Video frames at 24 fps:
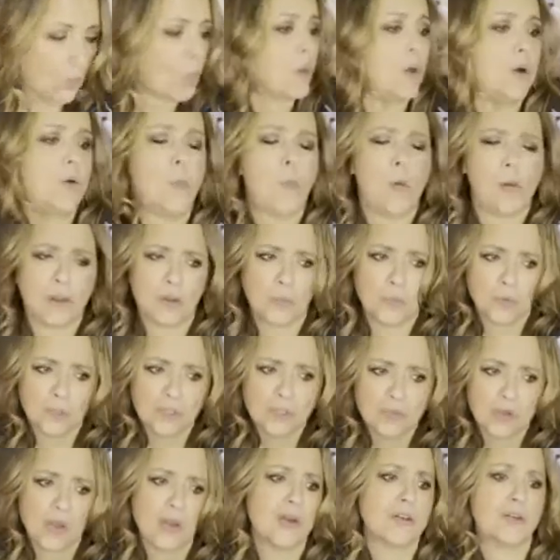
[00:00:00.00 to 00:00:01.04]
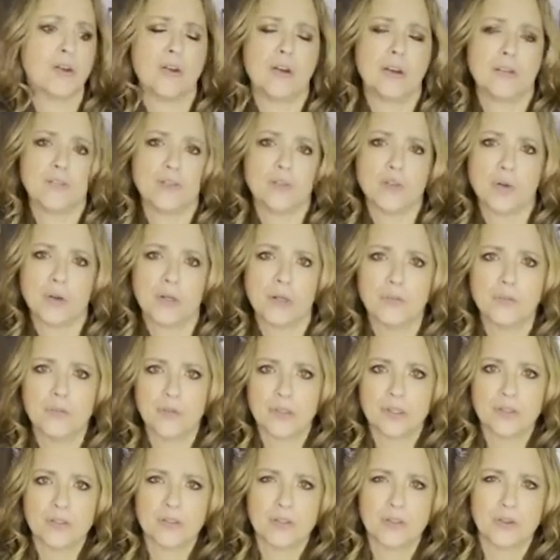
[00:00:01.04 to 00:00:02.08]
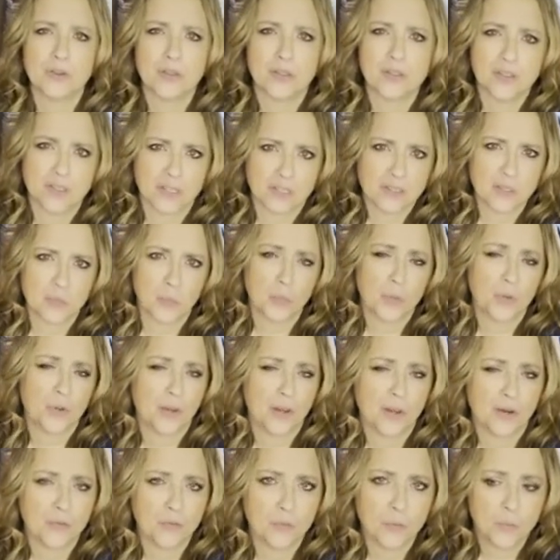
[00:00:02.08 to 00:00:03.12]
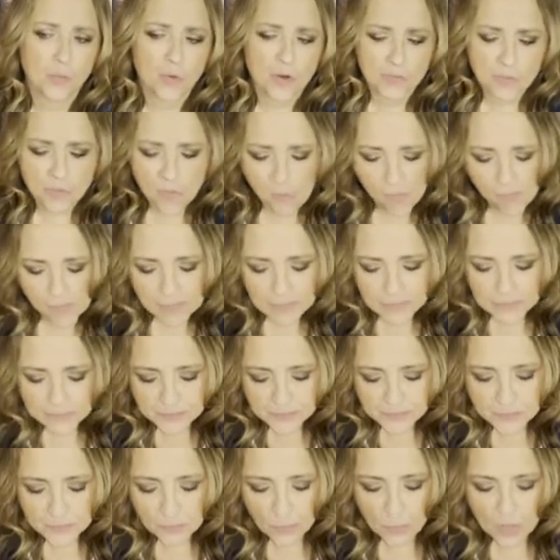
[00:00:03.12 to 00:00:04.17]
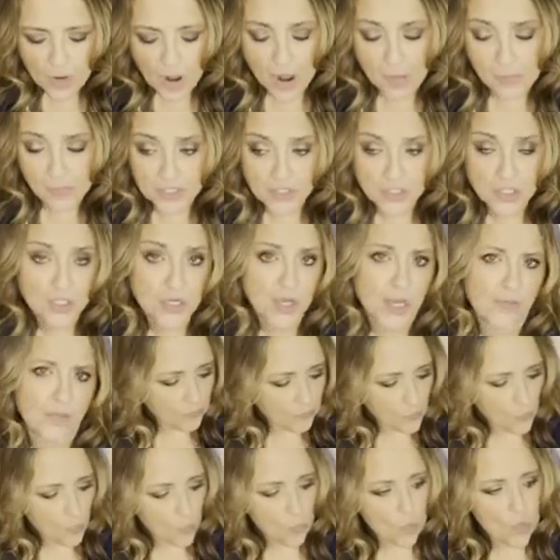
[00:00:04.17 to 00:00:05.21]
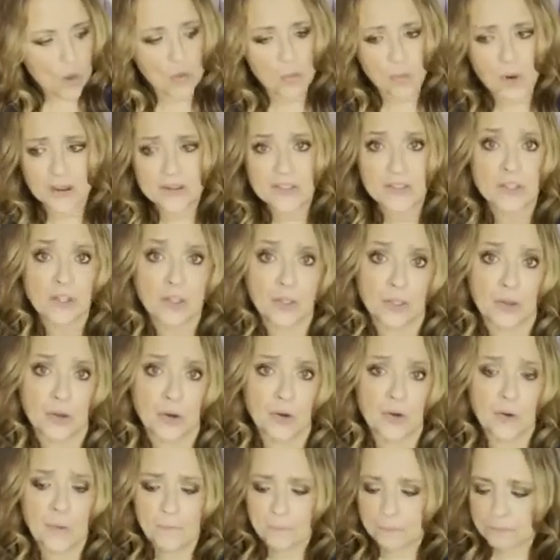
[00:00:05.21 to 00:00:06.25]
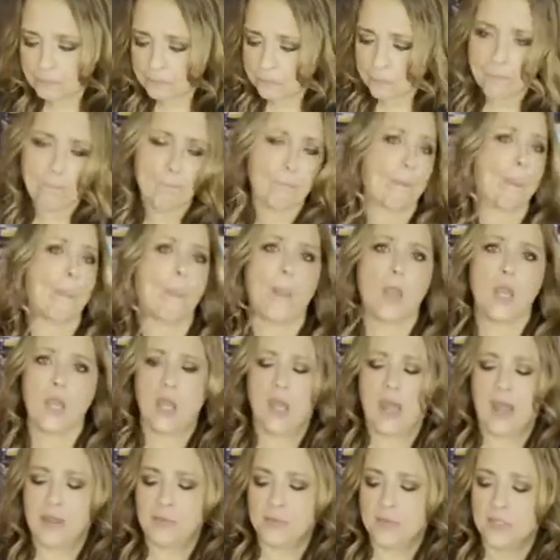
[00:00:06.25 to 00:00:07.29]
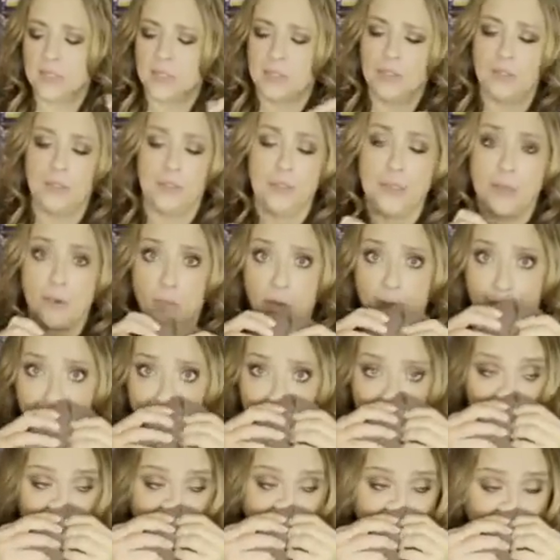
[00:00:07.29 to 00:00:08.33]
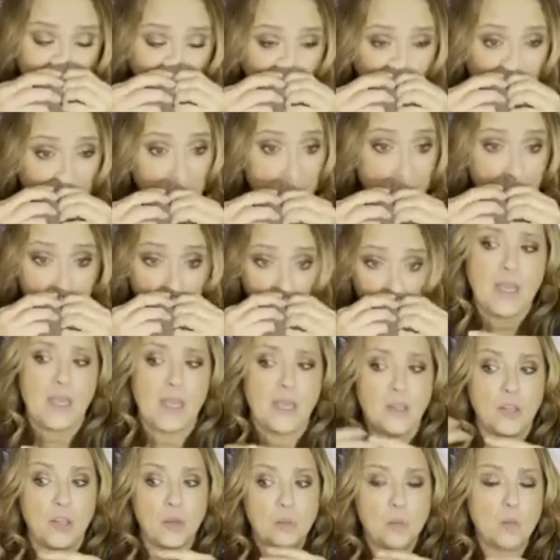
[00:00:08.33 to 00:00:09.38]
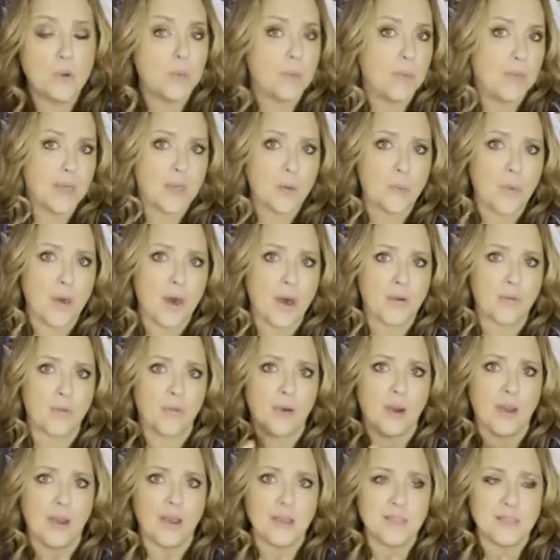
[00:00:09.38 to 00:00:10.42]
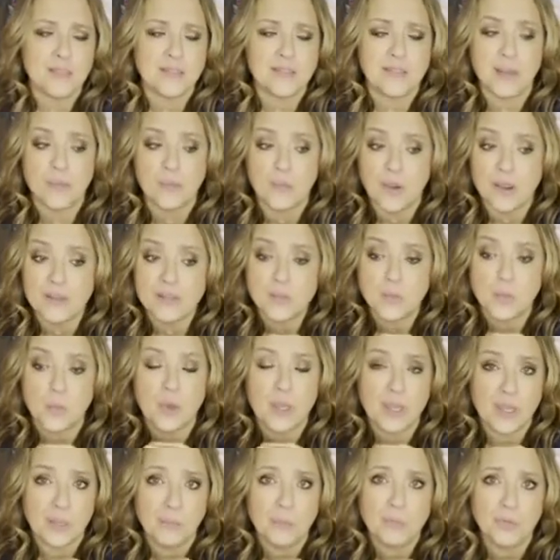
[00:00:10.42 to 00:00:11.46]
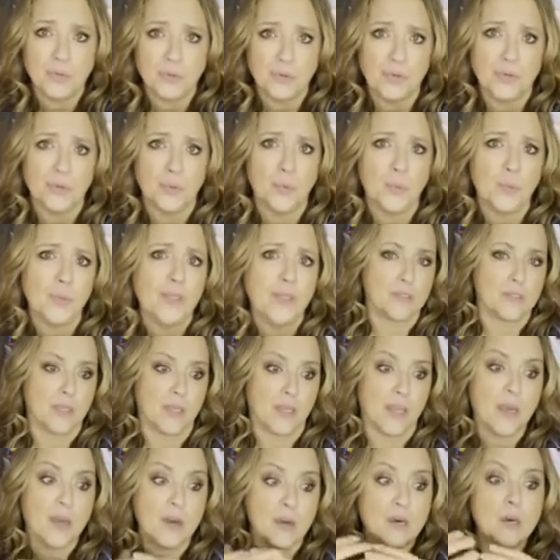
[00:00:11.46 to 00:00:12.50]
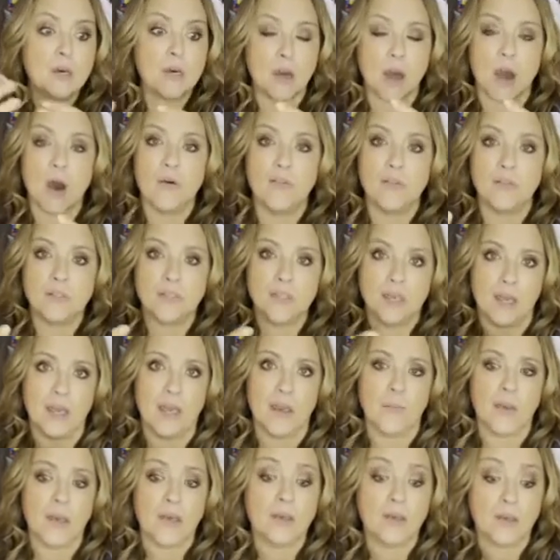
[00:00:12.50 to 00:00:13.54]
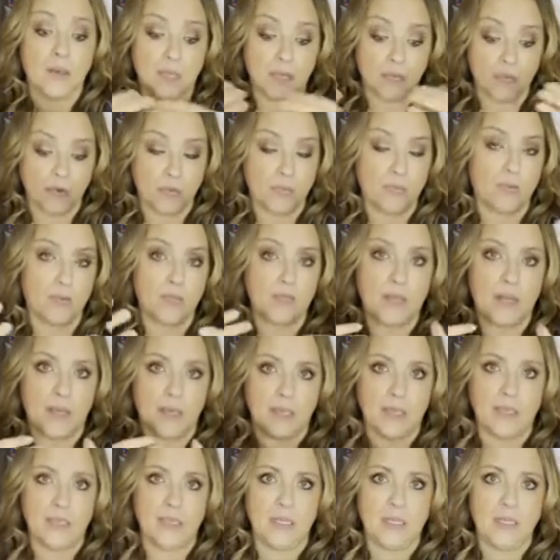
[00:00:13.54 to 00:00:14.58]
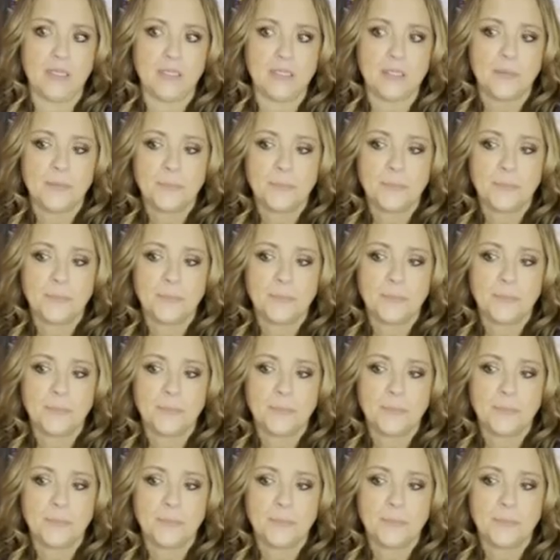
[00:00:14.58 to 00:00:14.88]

But I want to kind of concentrate on things that are accessible to everyone. I mentioned having a rice cooker. Absolutely don't have to have one. And you want to make a pot of rice, that rice will keep during the week. Like I cook all the time. I cook everything that I eat.